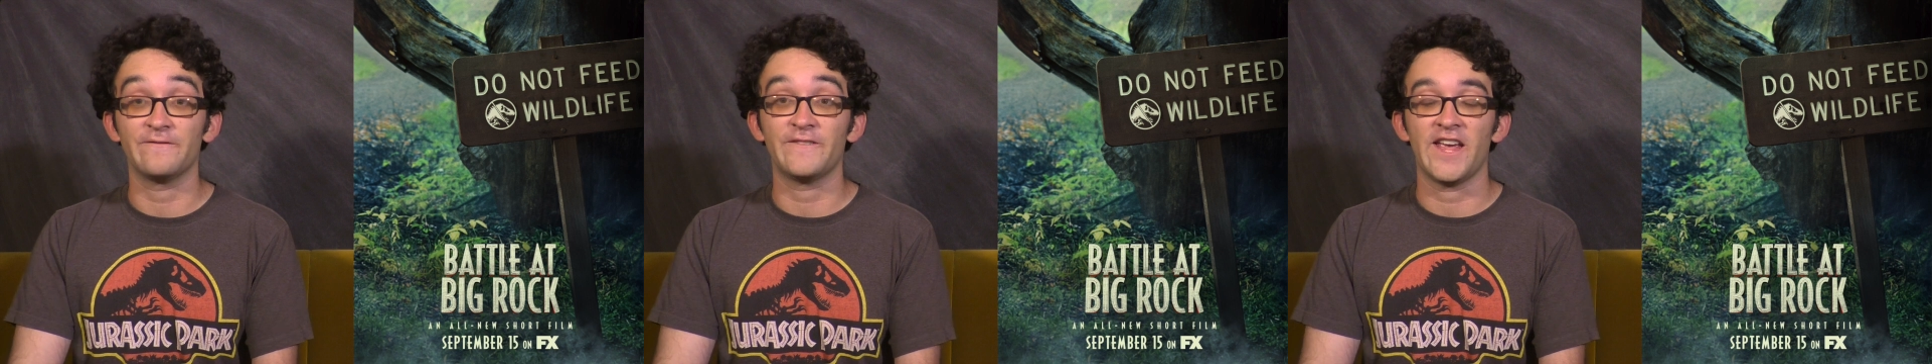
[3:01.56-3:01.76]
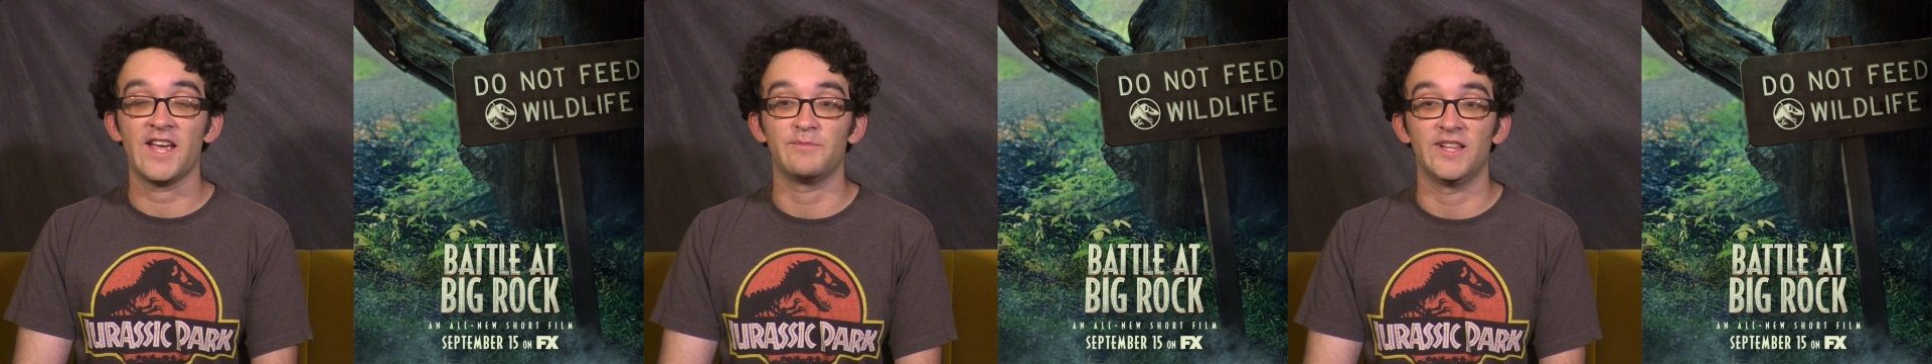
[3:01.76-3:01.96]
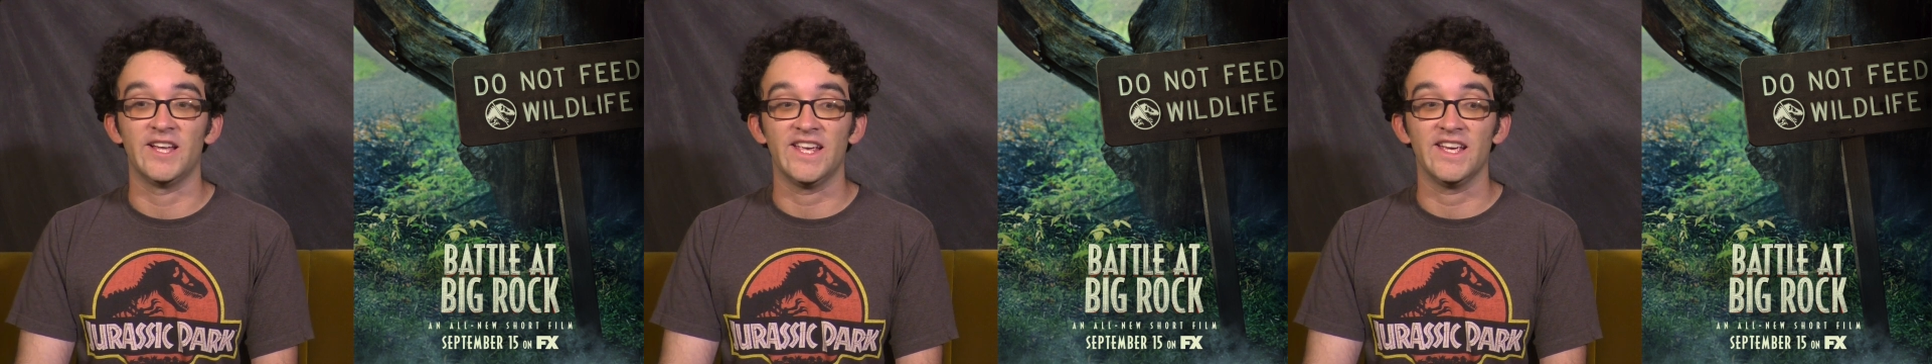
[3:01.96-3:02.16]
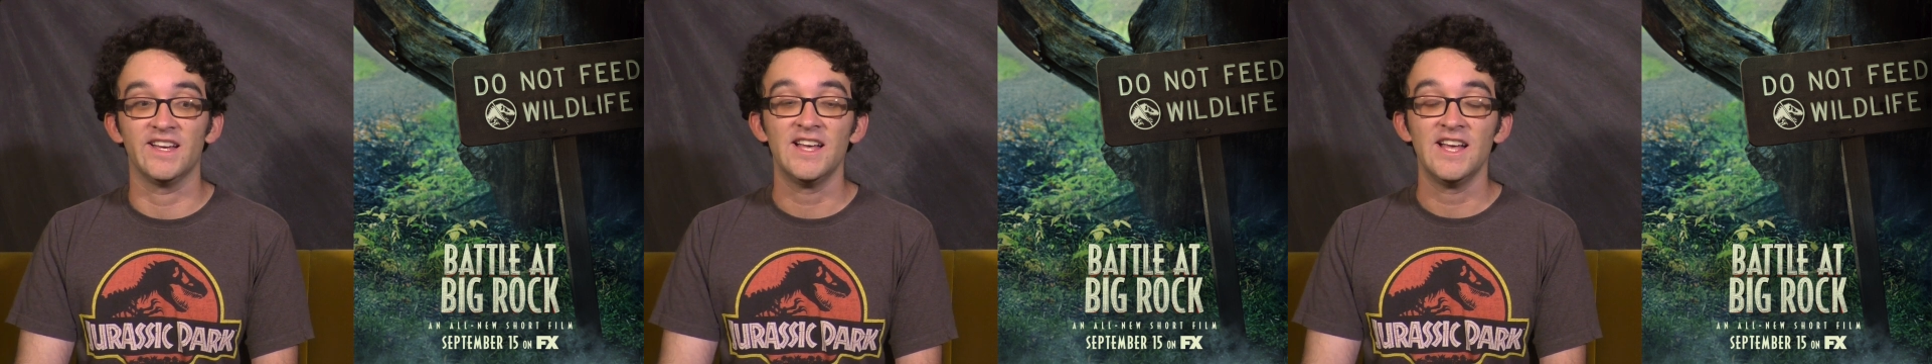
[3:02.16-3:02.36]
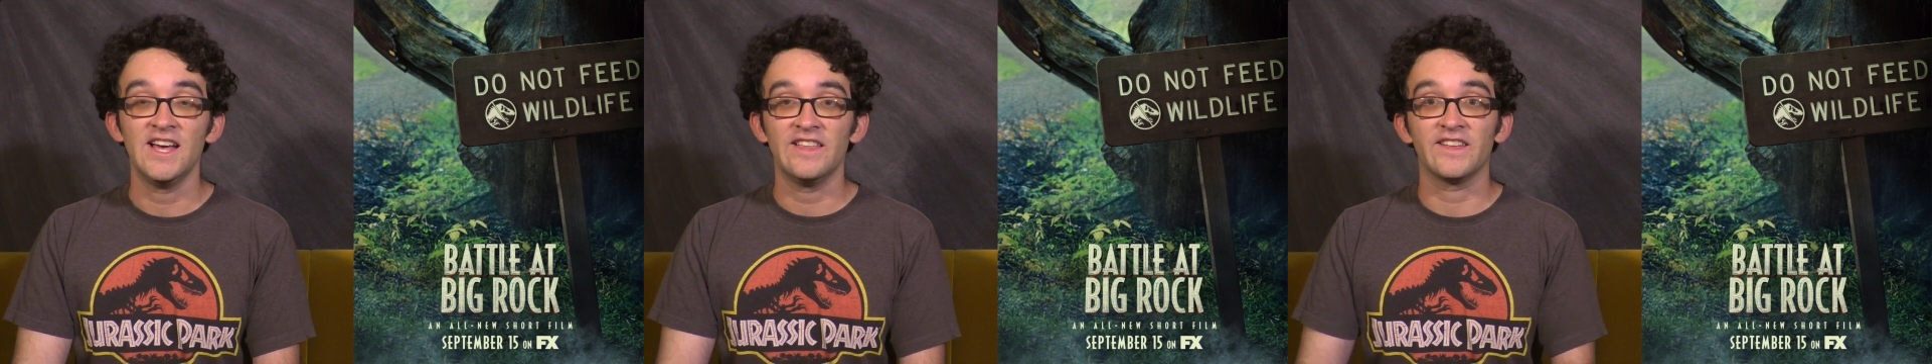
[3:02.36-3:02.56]
family.
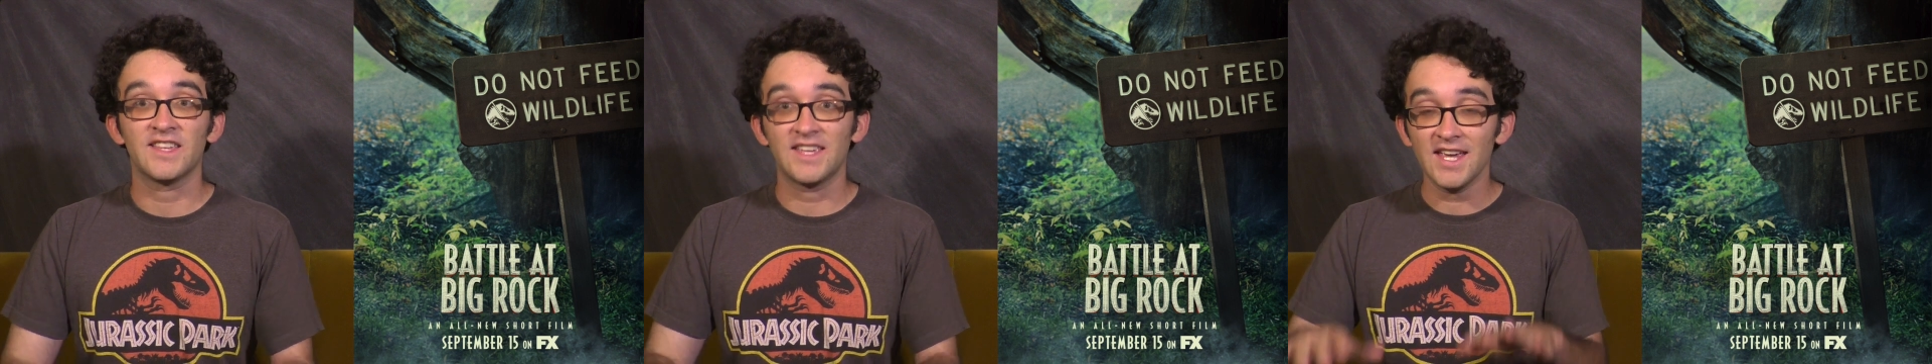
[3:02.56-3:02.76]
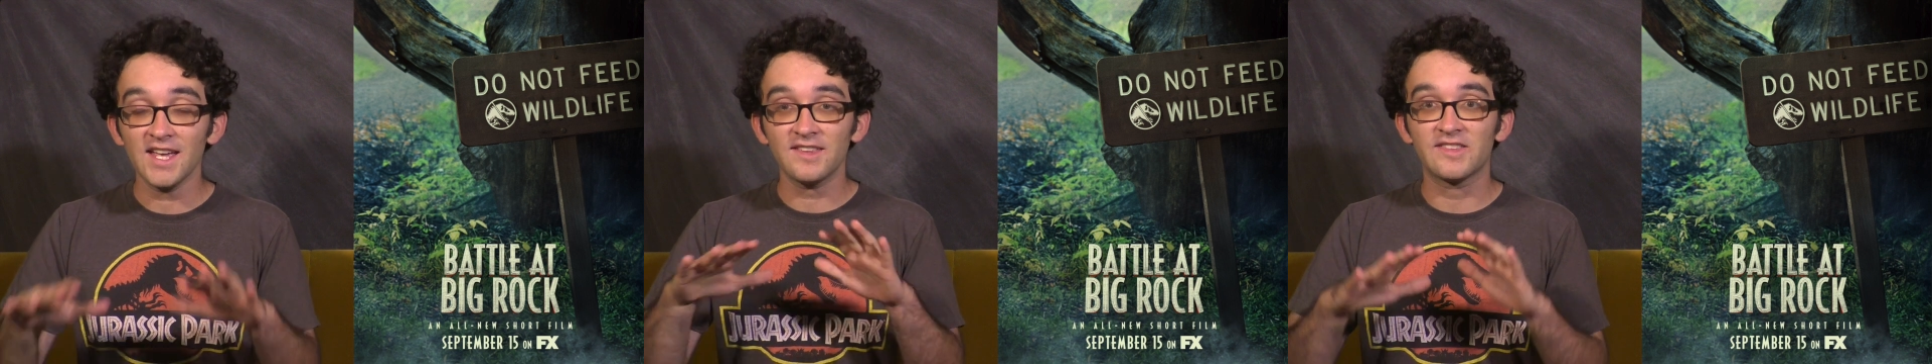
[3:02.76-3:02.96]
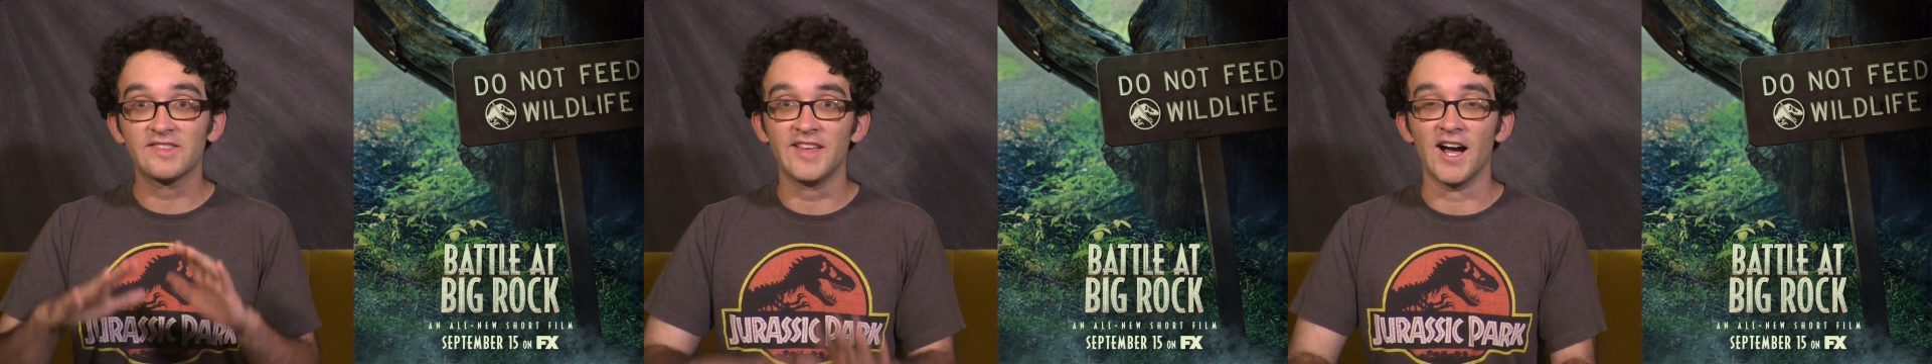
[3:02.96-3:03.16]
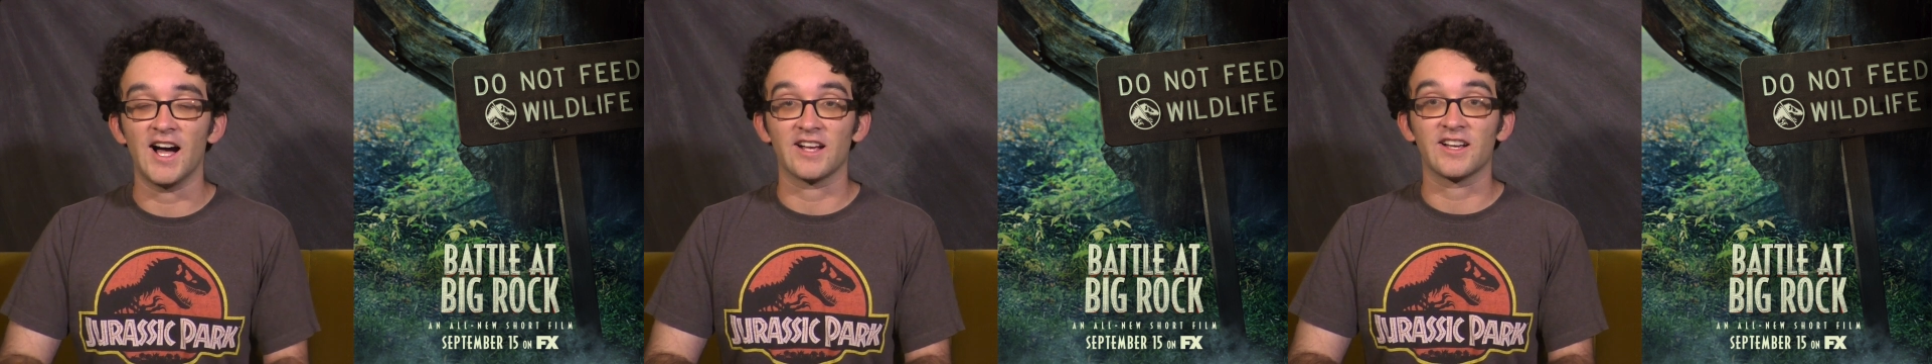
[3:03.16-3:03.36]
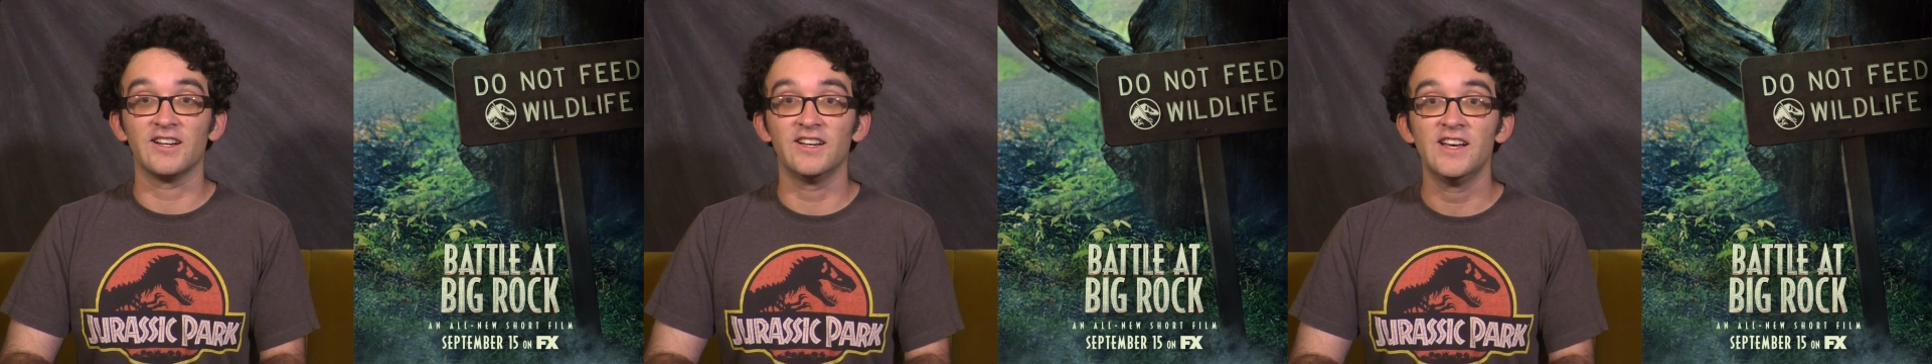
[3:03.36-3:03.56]
The kids
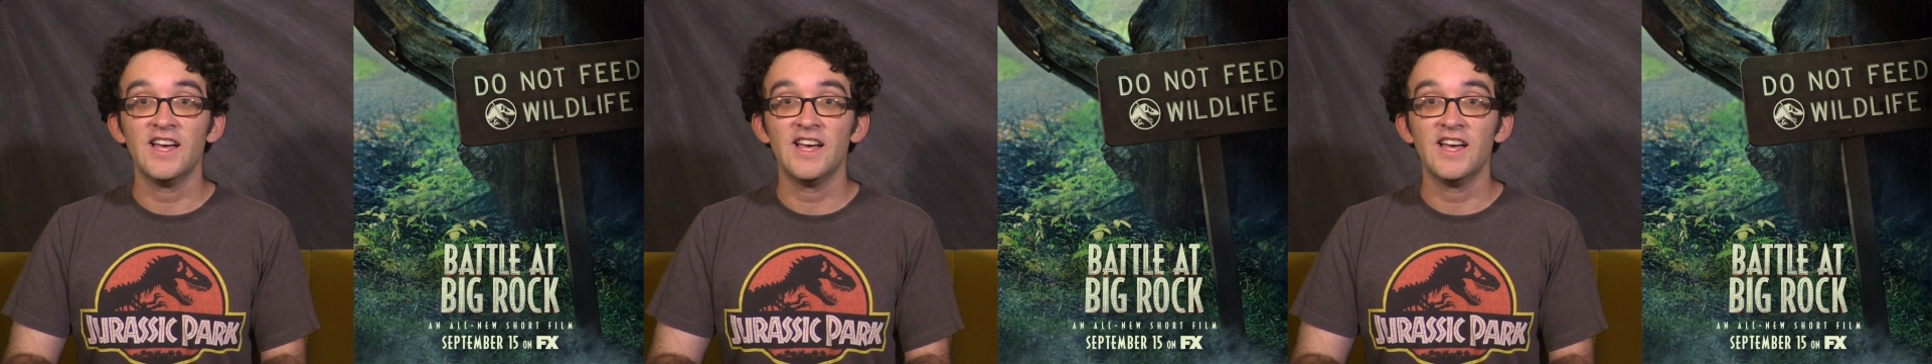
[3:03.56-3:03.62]
duck,